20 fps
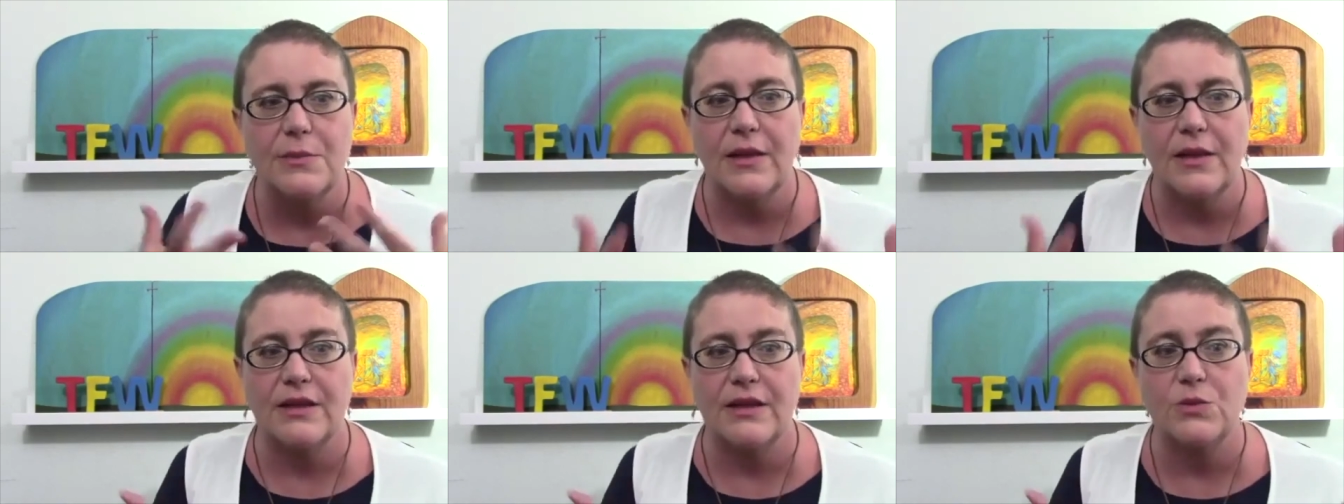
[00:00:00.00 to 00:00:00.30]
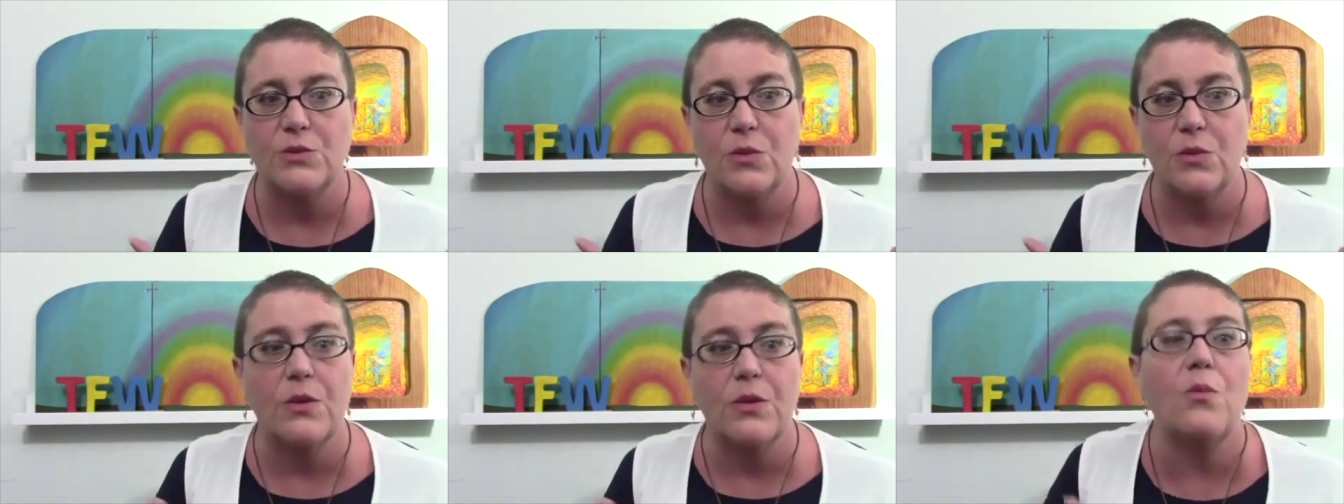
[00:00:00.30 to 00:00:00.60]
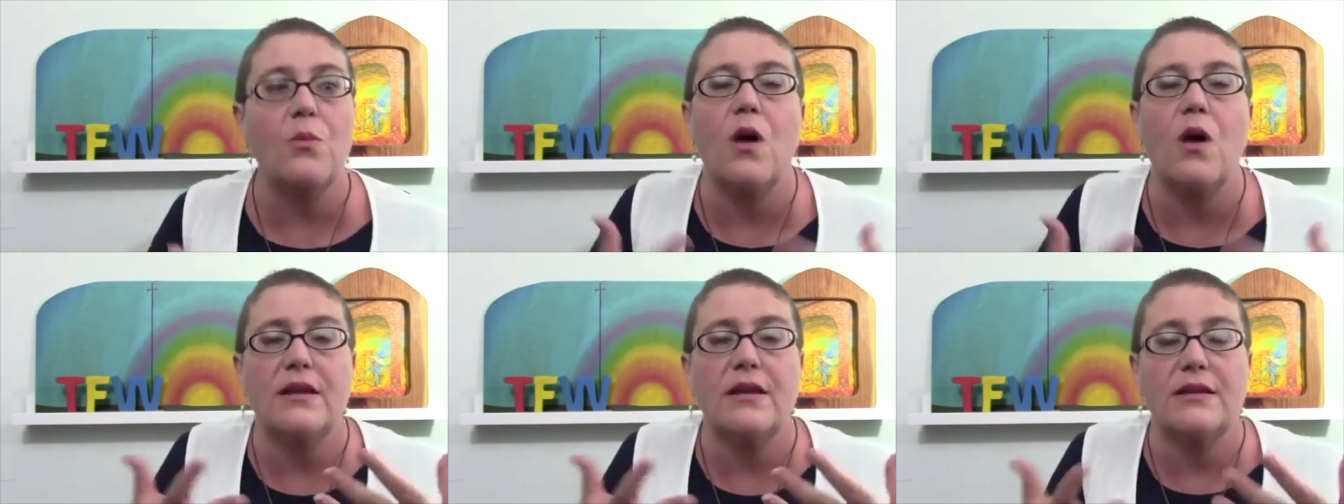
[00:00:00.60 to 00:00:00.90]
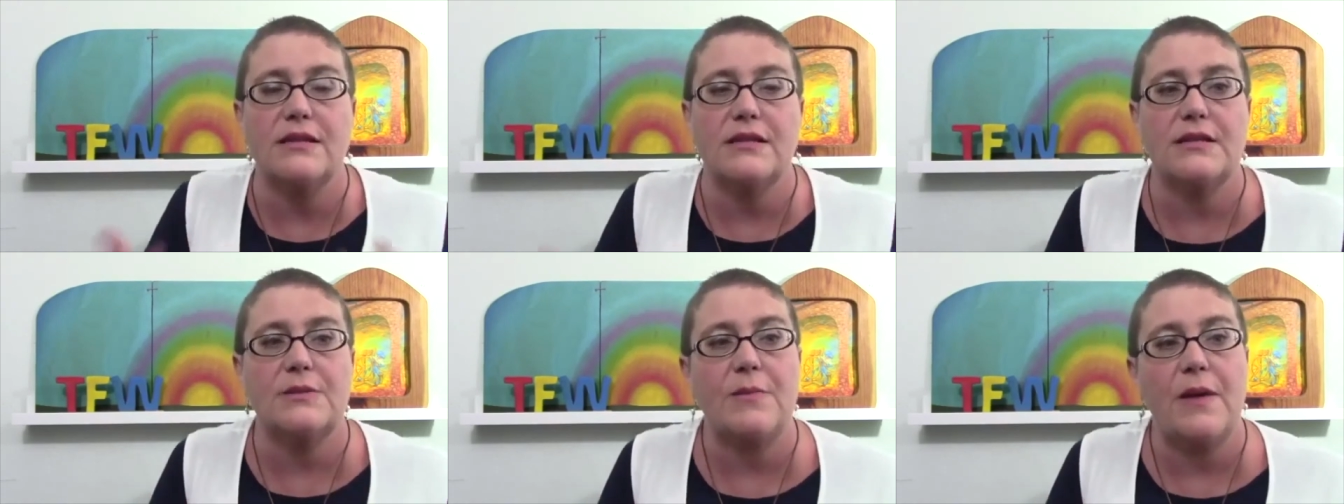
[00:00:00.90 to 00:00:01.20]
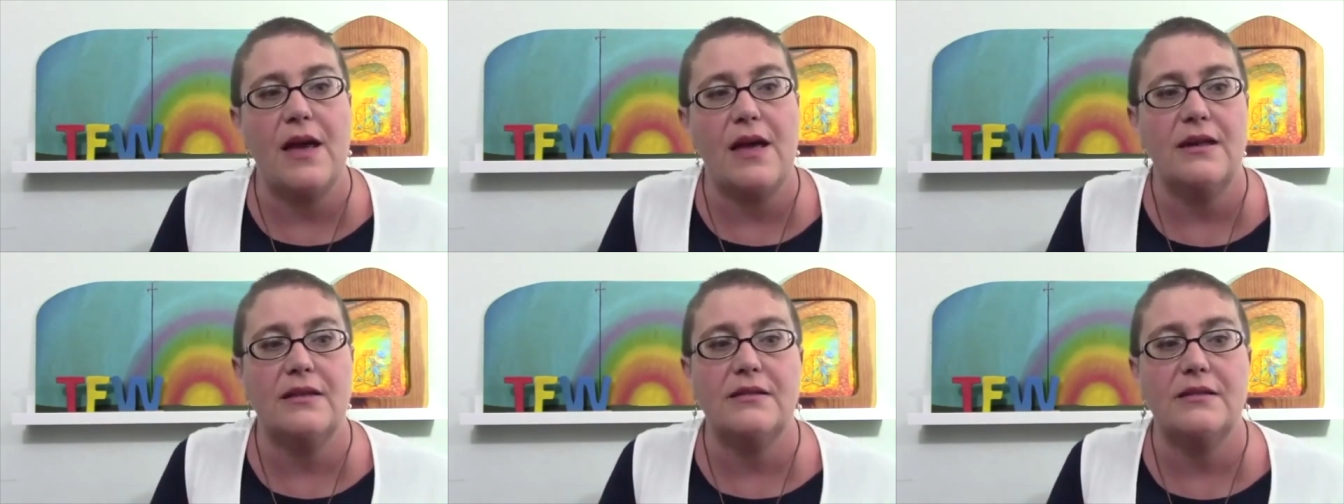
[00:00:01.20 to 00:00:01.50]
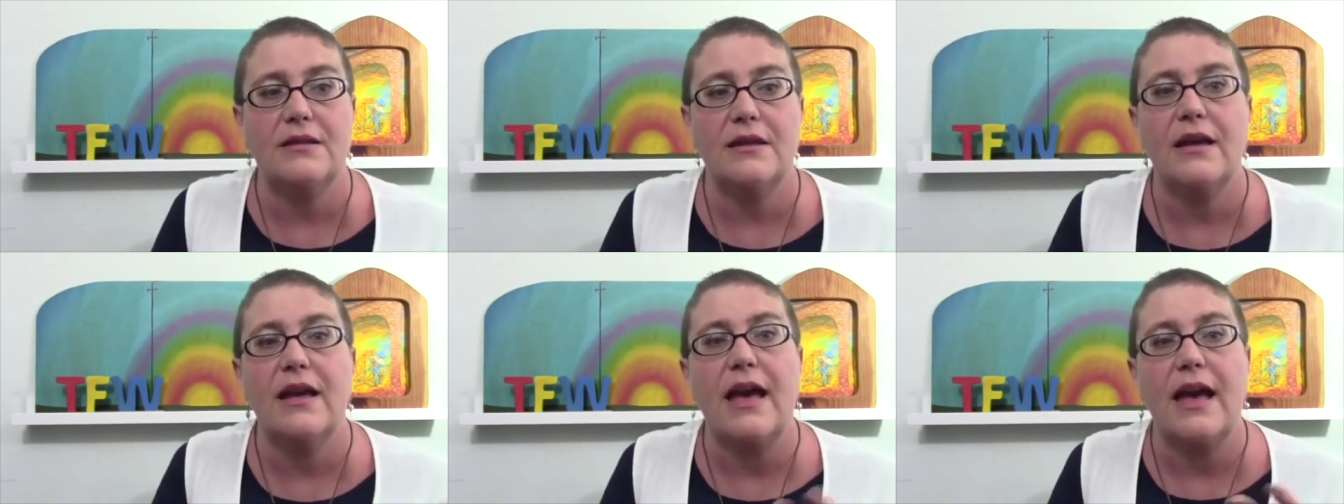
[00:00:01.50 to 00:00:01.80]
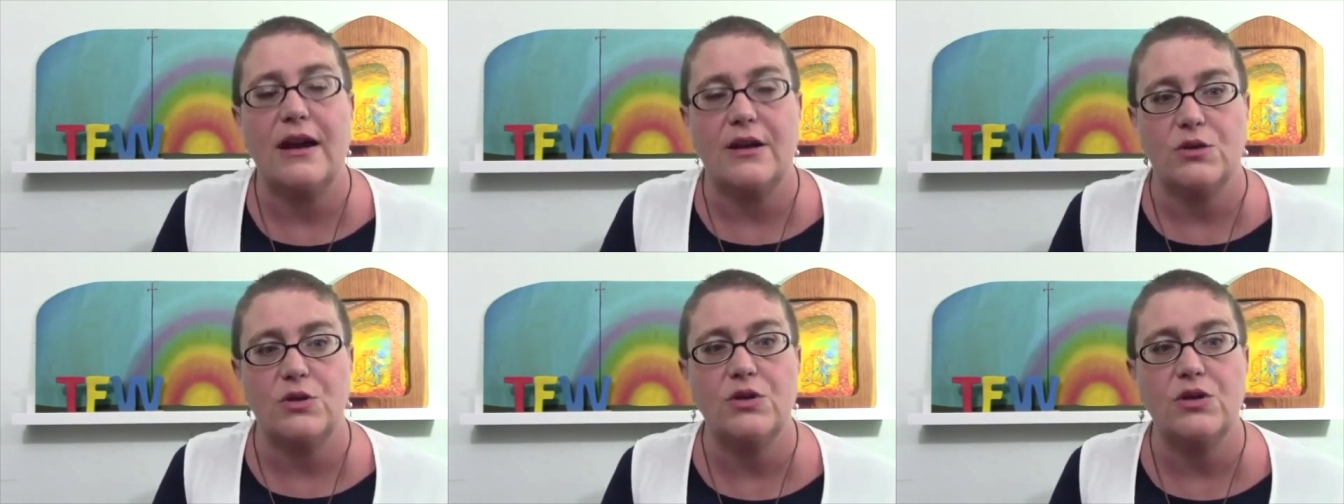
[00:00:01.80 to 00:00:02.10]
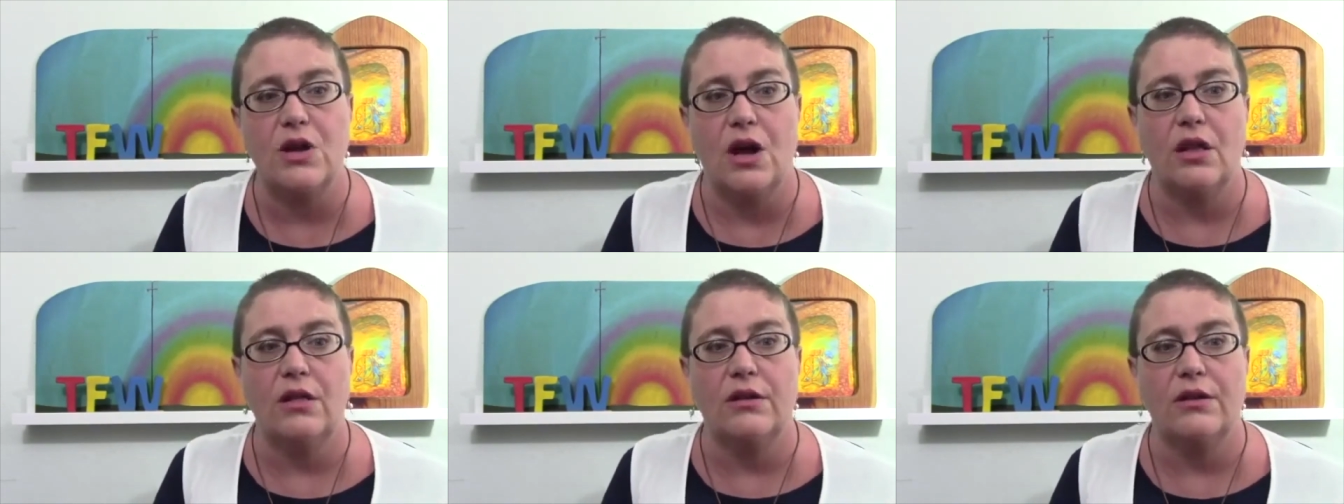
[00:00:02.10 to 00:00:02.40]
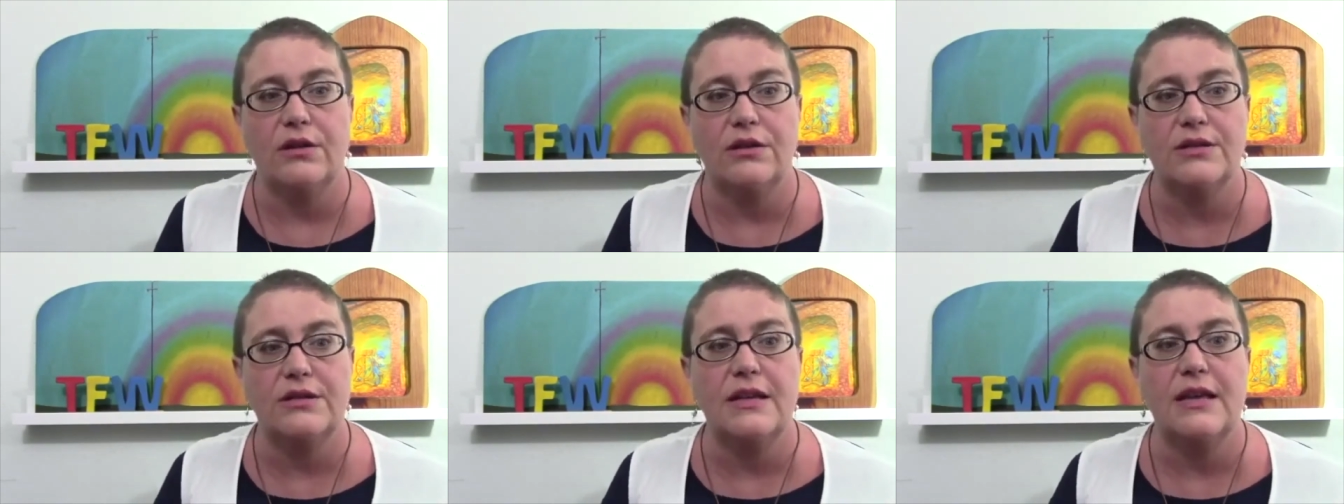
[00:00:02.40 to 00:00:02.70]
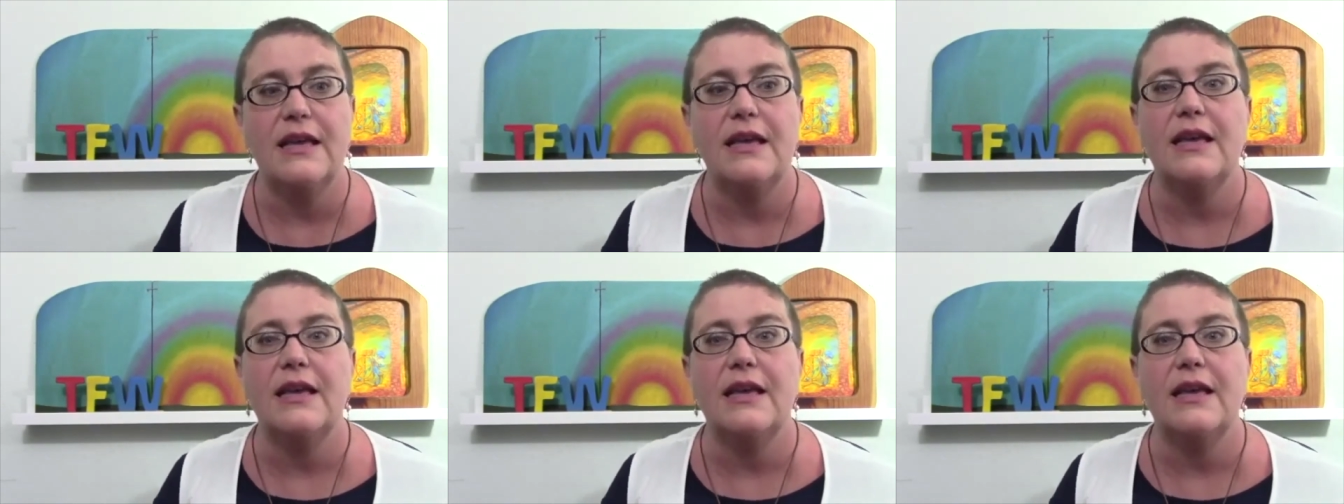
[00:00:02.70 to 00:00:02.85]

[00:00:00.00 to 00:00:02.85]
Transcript: place where we want to spend extra dollars